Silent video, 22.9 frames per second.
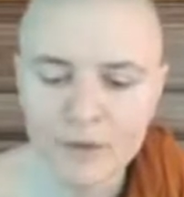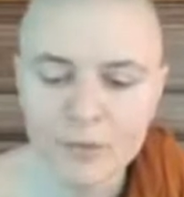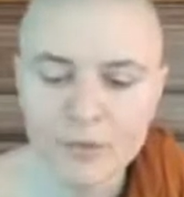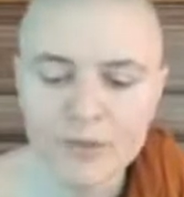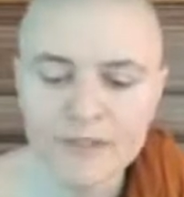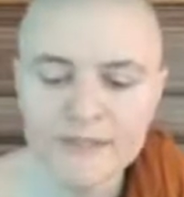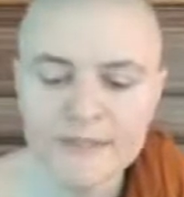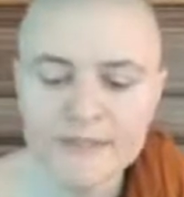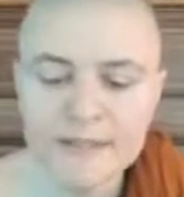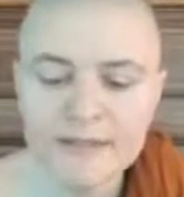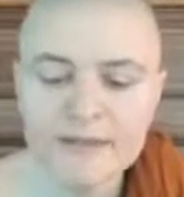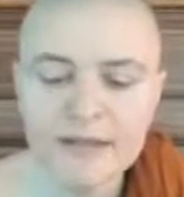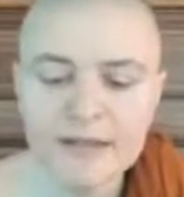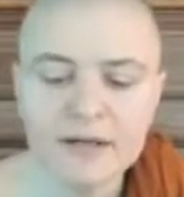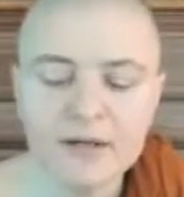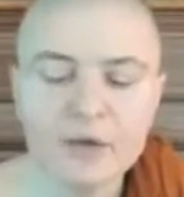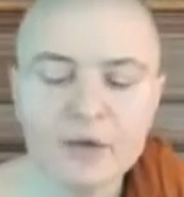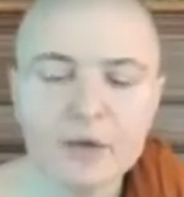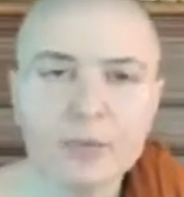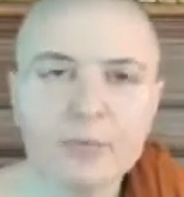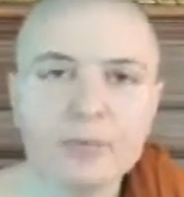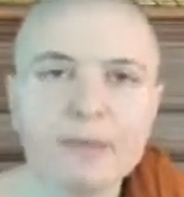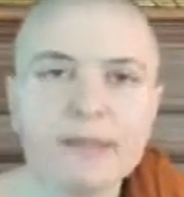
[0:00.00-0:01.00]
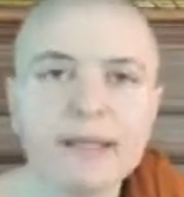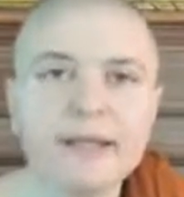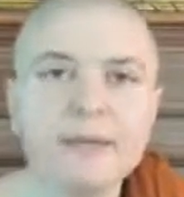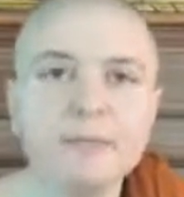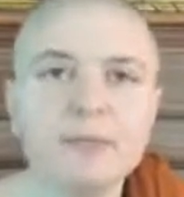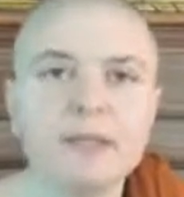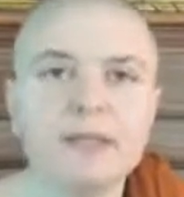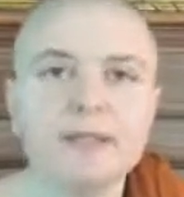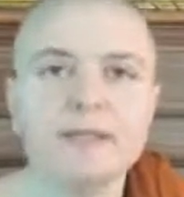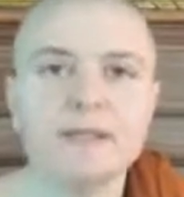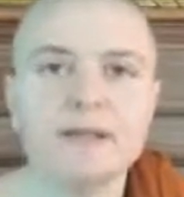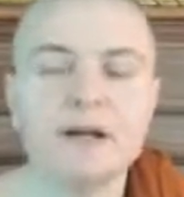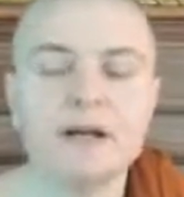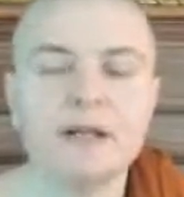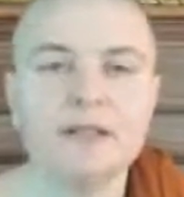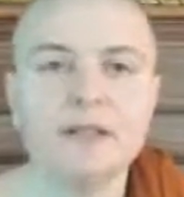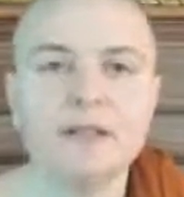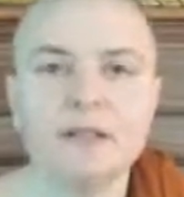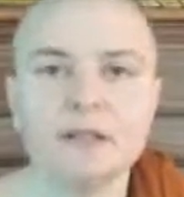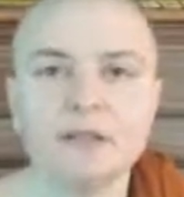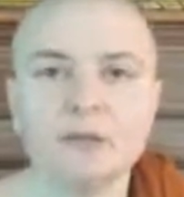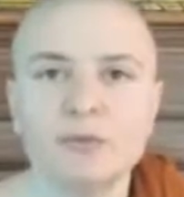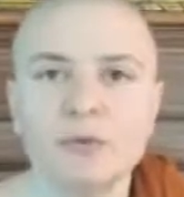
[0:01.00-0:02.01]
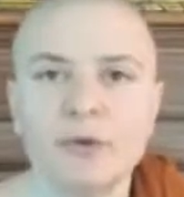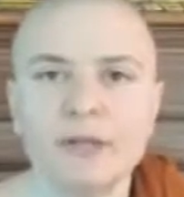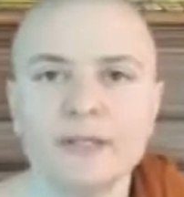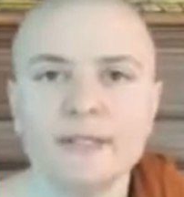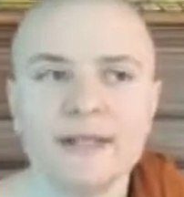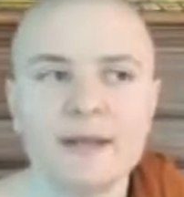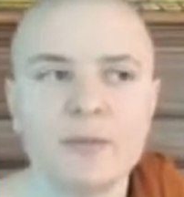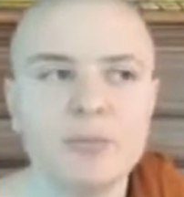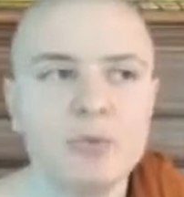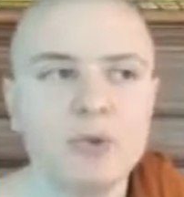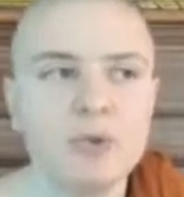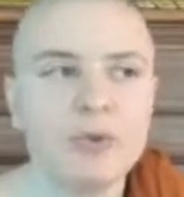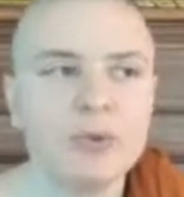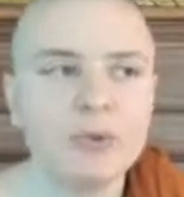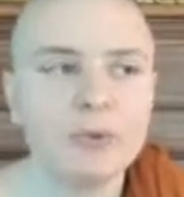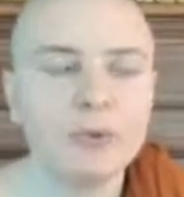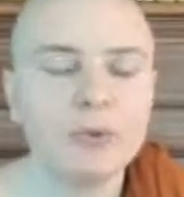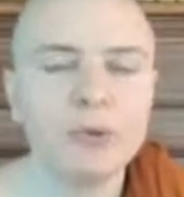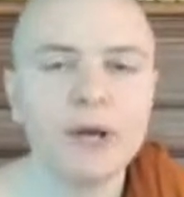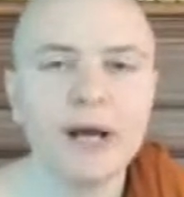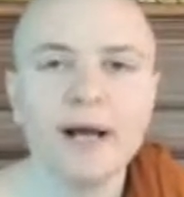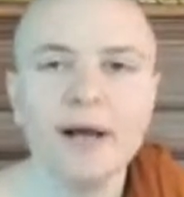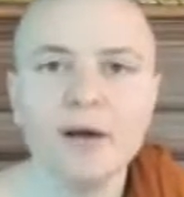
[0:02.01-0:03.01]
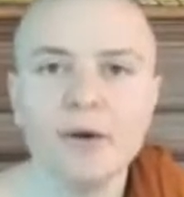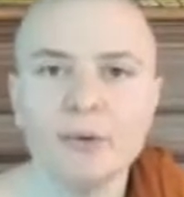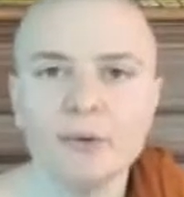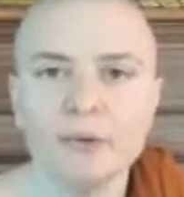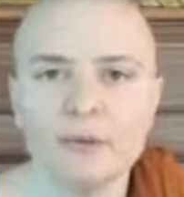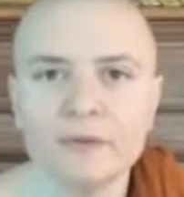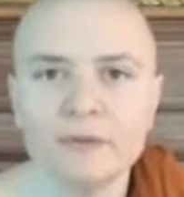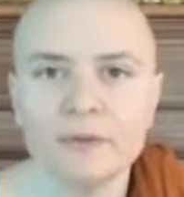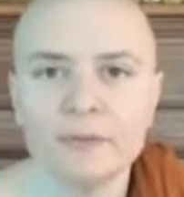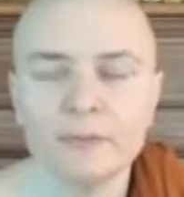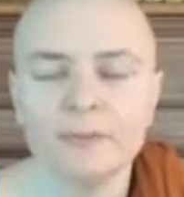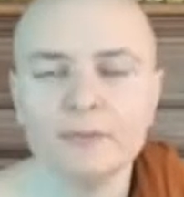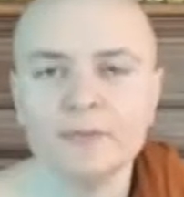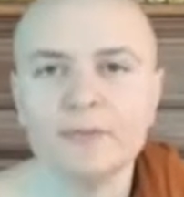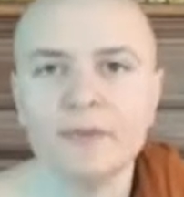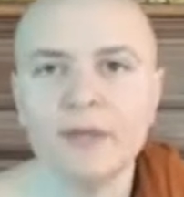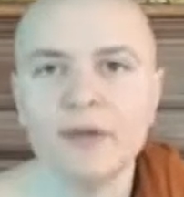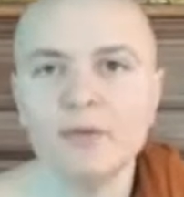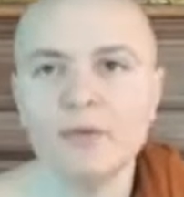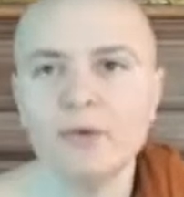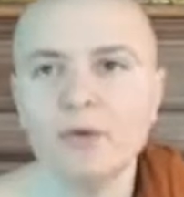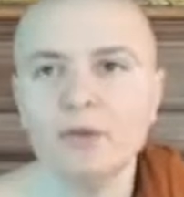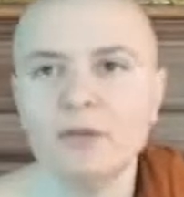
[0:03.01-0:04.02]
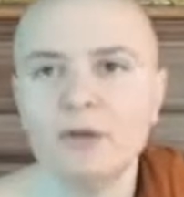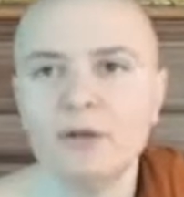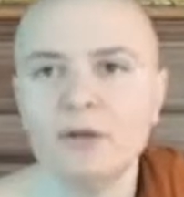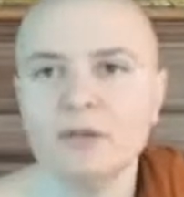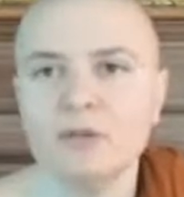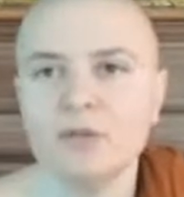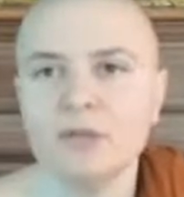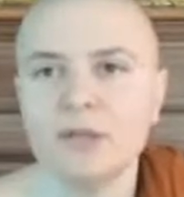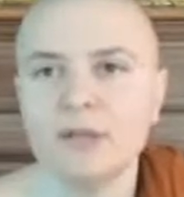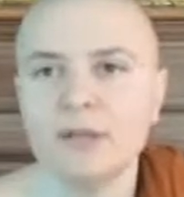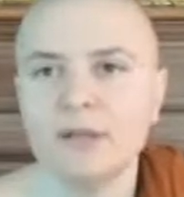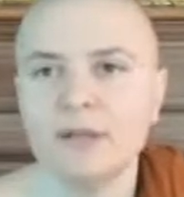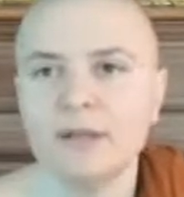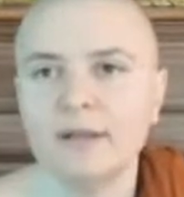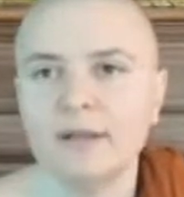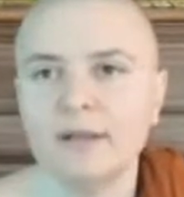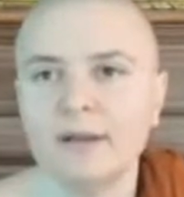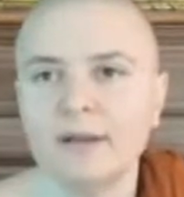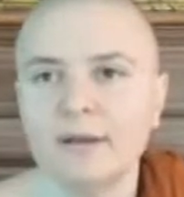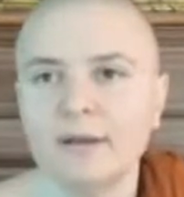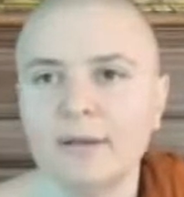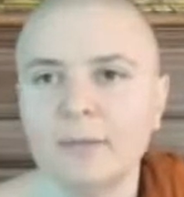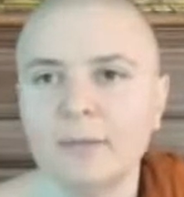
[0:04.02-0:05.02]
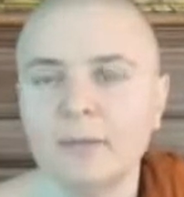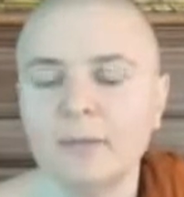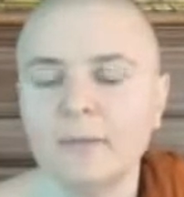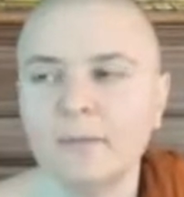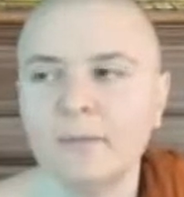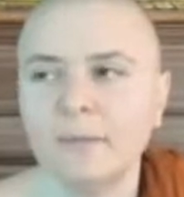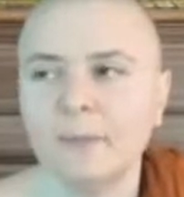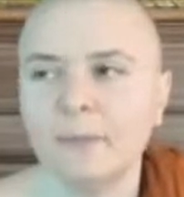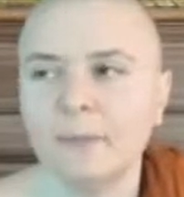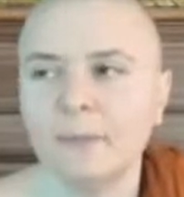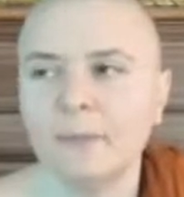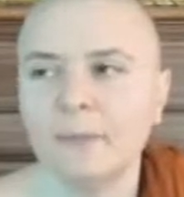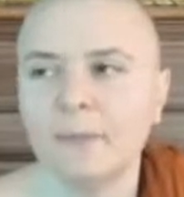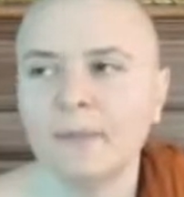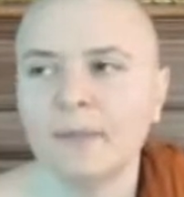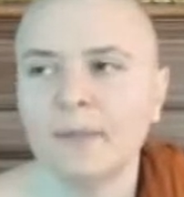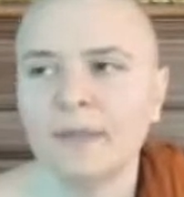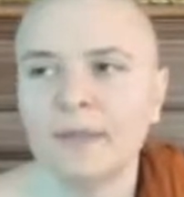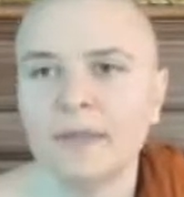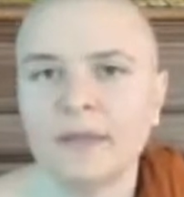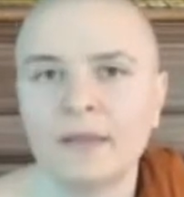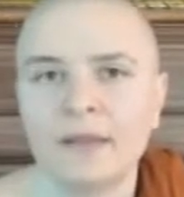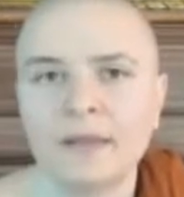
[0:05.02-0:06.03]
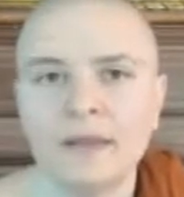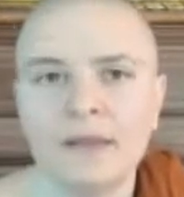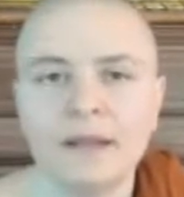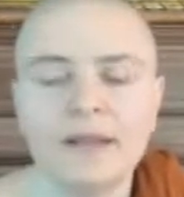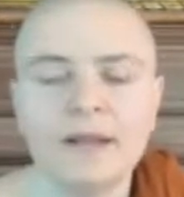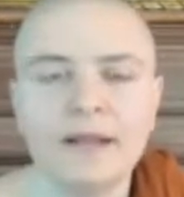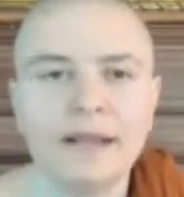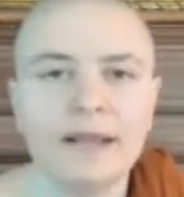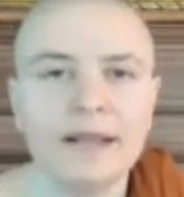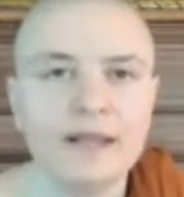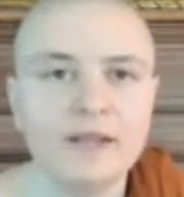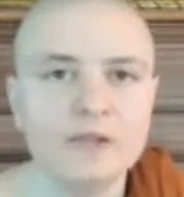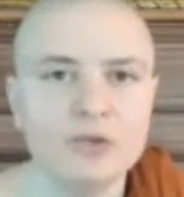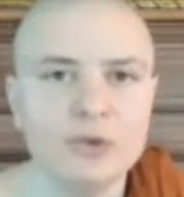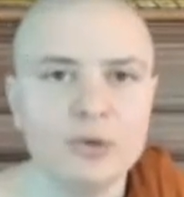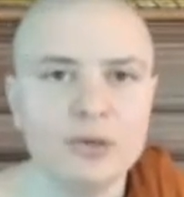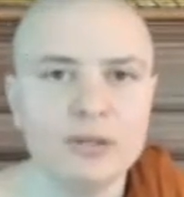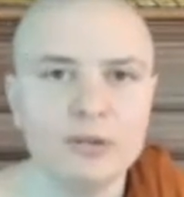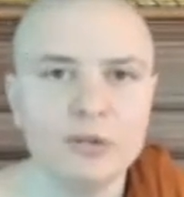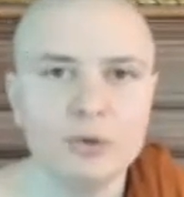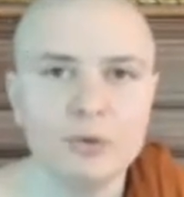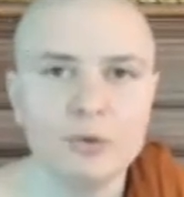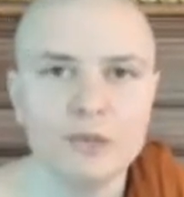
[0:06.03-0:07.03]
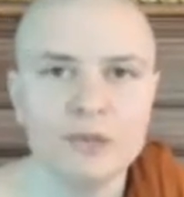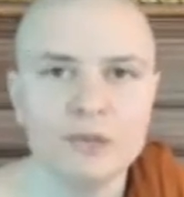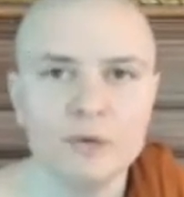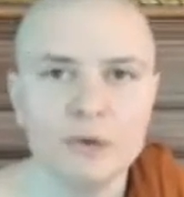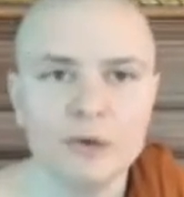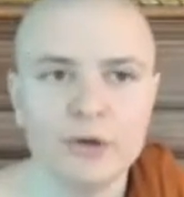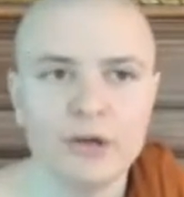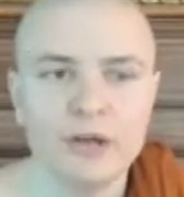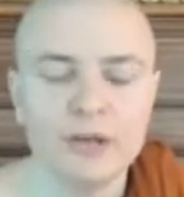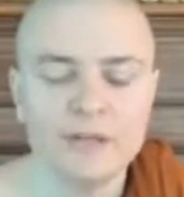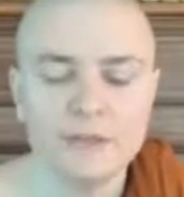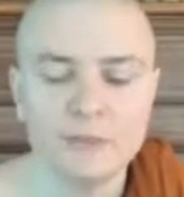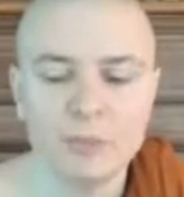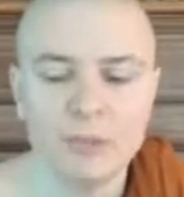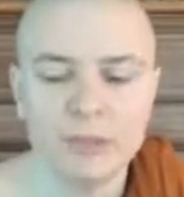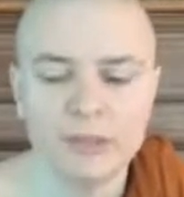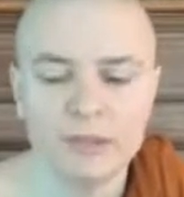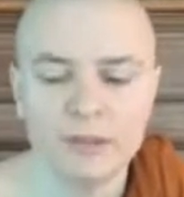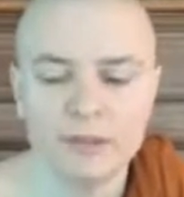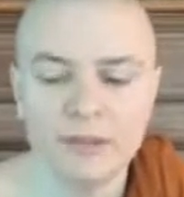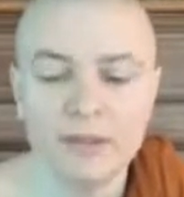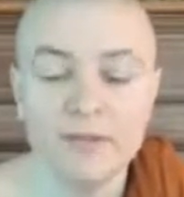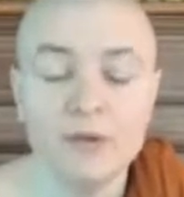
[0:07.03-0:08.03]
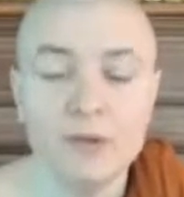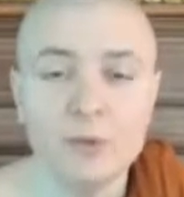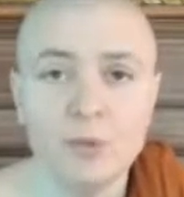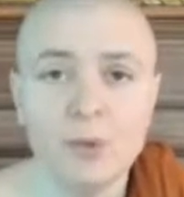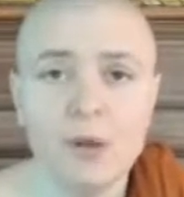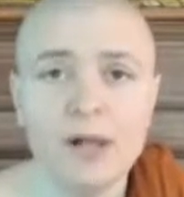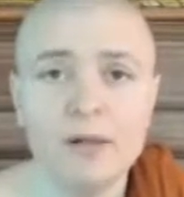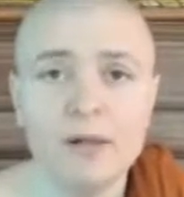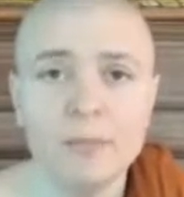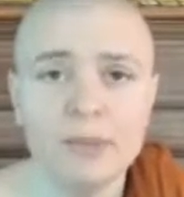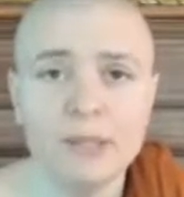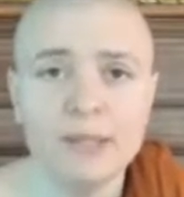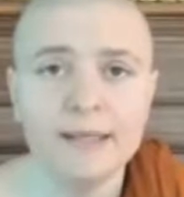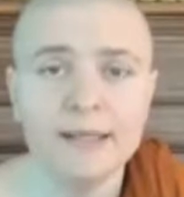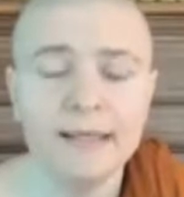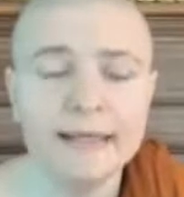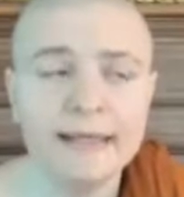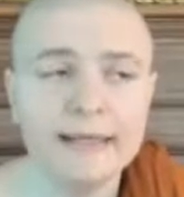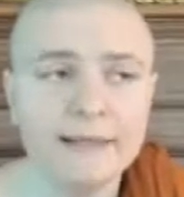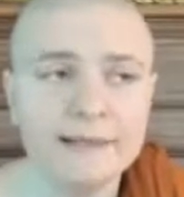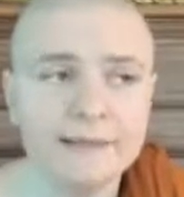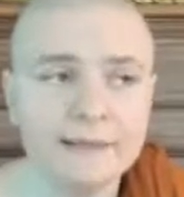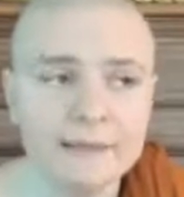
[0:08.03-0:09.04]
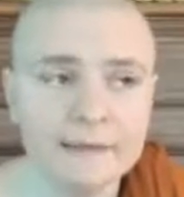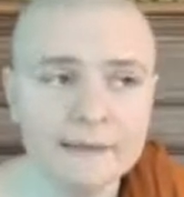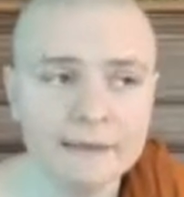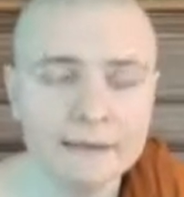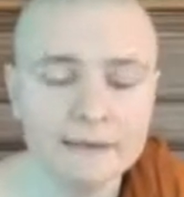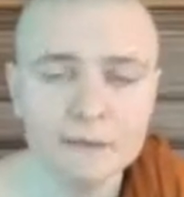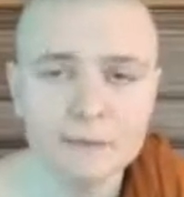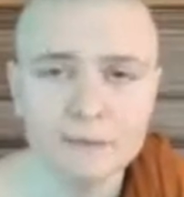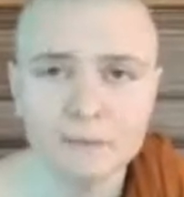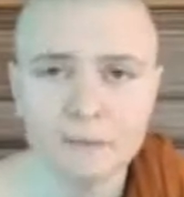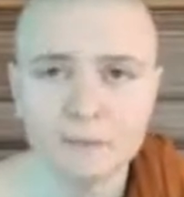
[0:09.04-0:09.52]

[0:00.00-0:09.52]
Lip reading: We see that her blameless conduct, for example, throughout, never indulging in hatred towards her husband, even while being hated,